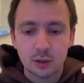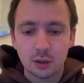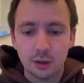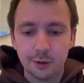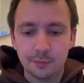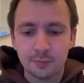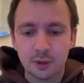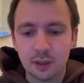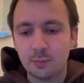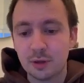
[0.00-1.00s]

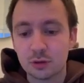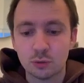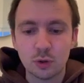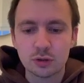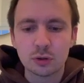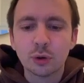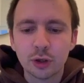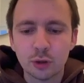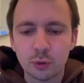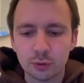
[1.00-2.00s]
It depends on what story
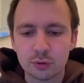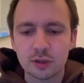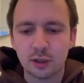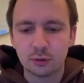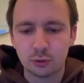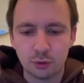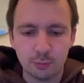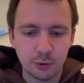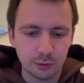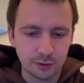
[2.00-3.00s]
you want to sell to your
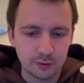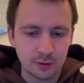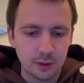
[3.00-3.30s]
opponent.